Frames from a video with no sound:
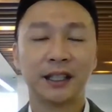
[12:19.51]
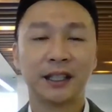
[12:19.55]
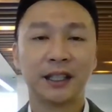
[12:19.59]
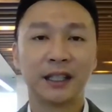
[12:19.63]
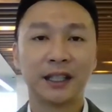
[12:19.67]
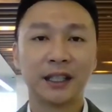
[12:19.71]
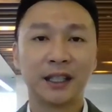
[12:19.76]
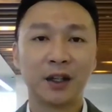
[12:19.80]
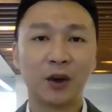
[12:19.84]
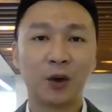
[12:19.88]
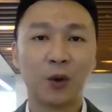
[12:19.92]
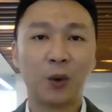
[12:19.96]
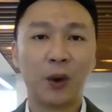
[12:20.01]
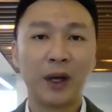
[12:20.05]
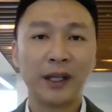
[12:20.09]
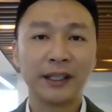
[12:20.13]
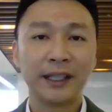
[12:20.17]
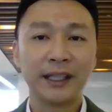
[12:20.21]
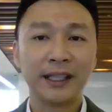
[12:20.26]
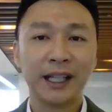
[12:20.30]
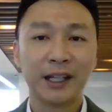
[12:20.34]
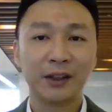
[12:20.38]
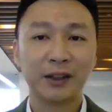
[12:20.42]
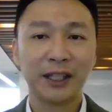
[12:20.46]
The
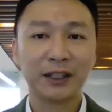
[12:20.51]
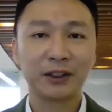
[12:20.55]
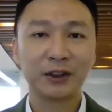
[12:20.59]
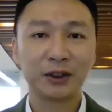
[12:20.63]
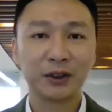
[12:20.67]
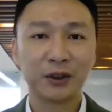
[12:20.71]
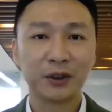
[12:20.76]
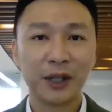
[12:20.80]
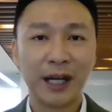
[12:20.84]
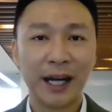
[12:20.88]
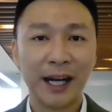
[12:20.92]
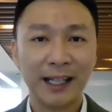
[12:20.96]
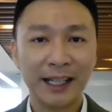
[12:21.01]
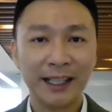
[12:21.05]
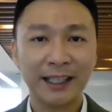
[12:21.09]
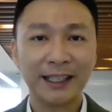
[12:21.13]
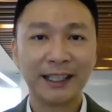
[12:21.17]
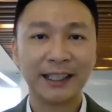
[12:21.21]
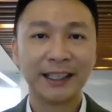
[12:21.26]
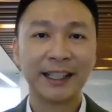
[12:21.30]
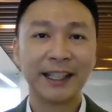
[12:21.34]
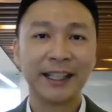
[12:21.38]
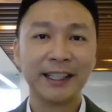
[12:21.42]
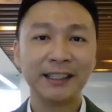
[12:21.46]
one thing I would like to
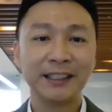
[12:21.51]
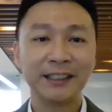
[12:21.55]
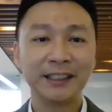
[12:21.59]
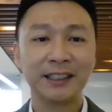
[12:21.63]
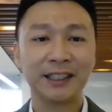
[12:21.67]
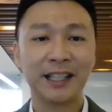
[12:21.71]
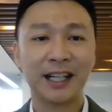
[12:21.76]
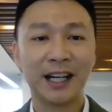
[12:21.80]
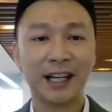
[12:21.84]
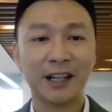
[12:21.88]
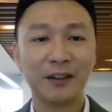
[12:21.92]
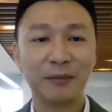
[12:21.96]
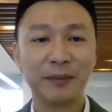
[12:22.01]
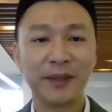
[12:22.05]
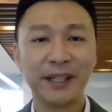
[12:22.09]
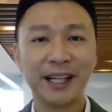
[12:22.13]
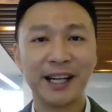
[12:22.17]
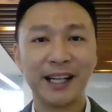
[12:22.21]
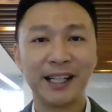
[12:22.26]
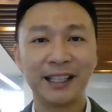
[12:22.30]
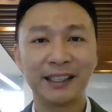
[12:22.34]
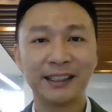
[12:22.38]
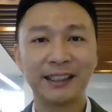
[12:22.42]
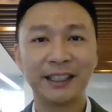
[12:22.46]
highlight again, I've
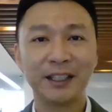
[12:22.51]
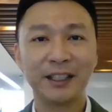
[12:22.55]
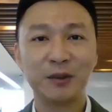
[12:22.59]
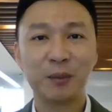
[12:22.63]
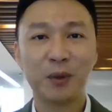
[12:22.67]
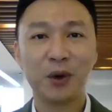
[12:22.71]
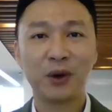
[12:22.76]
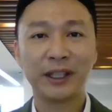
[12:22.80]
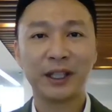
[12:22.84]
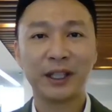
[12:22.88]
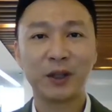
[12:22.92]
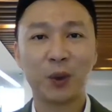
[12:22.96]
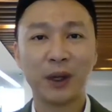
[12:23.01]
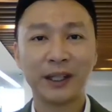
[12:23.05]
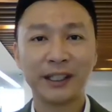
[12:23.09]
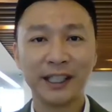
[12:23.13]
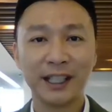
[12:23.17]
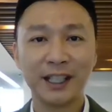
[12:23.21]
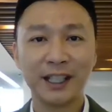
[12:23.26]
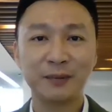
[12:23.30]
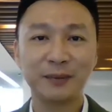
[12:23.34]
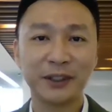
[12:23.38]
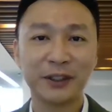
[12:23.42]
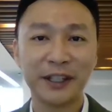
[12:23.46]
been highlighting more than
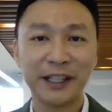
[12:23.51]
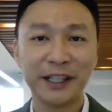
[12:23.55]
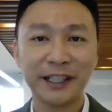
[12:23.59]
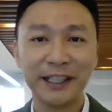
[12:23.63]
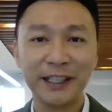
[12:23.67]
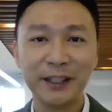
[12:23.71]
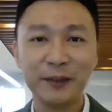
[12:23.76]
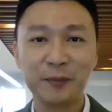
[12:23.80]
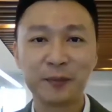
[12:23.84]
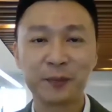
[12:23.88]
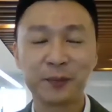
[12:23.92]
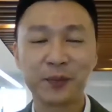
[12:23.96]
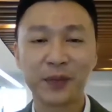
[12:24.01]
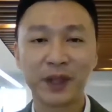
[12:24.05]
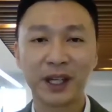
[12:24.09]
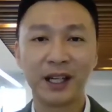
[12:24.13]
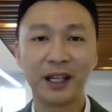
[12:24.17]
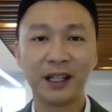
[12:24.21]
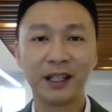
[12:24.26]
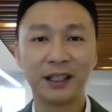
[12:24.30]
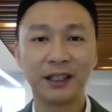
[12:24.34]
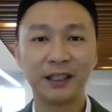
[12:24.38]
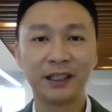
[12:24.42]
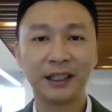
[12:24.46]
one time already,
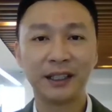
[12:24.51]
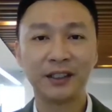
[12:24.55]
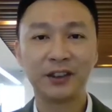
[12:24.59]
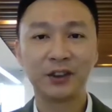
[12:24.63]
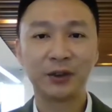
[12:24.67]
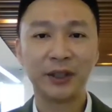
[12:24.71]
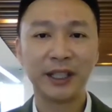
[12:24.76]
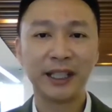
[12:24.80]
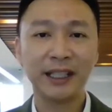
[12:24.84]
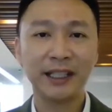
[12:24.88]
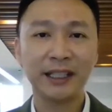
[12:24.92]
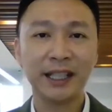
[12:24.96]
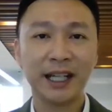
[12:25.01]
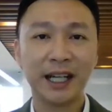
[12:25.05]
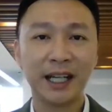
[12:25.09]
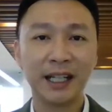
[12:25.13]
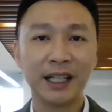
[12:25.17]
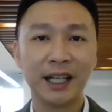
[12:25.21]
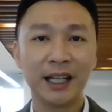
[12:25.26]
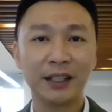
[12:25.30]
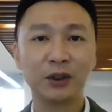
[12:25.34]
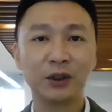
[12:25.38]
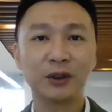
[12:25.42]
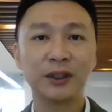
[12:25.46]
is really,
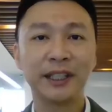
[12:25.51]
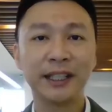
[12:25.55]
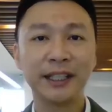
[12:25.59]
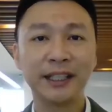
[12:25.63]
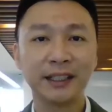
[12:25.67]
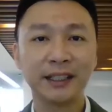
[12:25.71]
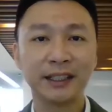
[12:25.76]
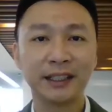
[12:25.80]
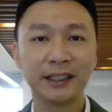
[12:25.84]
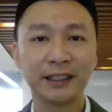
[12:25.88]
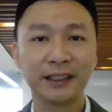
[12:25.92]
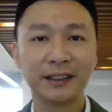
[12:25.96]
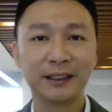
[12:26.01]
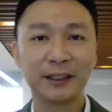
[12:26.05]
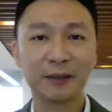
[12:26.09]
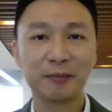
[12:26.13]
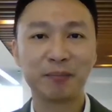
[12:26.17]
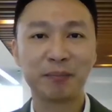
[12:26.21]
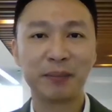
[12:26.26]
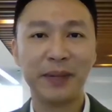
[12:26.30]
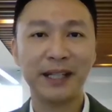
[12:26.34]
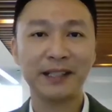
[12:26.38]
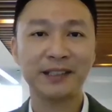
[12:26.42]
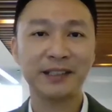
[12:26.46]
I don't think
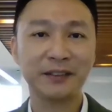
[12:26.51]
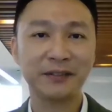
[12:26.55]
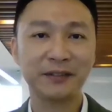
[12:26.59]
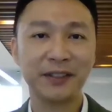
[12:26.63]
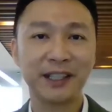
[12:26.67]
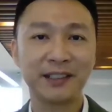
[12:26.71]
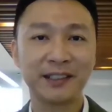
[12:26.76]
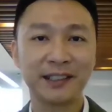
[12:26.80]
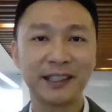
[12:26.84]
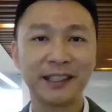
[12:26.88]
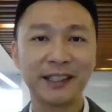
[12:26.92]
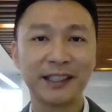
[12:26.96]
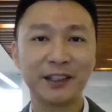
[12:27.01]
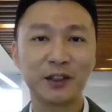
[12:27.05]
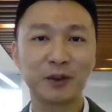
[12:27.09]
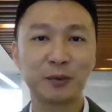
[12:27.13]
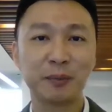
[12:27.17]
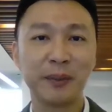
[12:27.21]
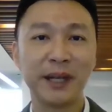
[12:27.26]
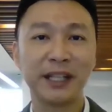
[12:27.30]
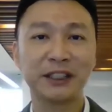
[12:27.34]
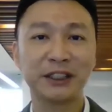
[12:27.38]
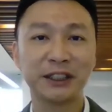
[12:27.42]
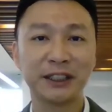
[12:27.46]
the best investor
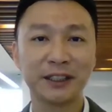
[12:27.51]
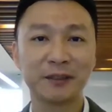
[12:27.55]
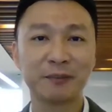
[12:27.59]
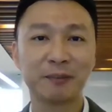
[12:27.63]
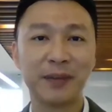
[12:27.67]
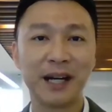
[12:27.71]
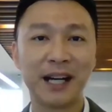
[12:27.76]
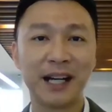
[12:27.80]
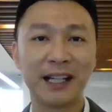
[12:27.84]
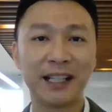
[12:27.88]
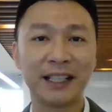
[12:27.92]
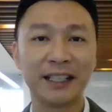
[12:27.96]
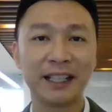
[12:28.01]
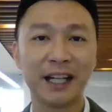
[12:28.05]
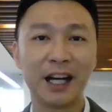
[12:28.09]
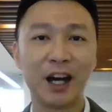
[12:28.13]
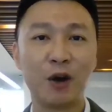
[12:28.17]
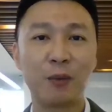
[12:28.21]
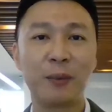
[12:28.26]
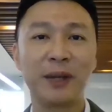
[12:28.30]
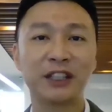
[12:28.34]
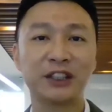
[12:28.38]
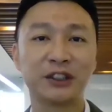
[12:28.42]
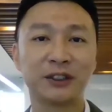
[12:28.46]
is measured by
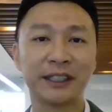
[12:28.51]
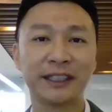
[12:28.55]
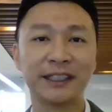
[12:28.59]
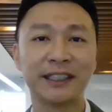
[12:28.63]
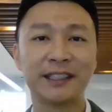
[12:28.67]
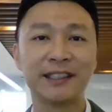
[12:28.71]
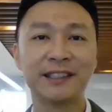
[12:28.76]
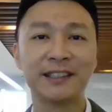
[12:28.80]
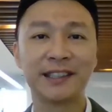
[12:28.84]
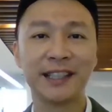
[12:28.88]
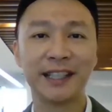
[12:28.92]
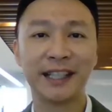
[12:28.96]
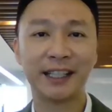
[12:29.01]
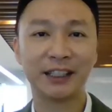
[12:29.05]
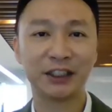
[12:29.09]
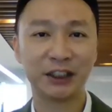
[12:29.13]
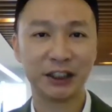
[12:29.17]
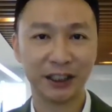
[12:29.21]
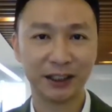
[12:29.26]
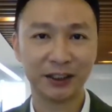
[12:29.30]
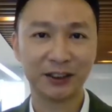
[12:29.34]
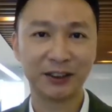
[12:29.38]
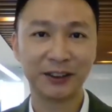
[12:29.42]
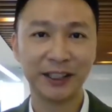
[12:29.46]
how much returns they
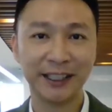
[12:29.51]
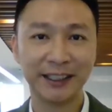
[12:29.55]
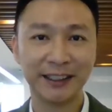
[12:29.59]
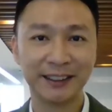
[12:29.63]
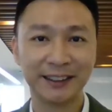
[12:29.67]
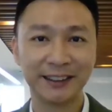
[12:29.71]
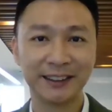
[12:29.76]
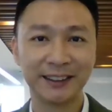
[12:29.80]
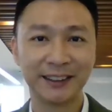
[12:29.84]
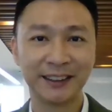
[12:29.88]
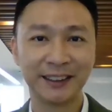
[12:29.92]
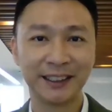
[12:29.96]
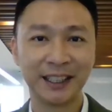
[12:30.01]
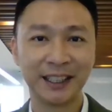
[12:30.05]
can generate.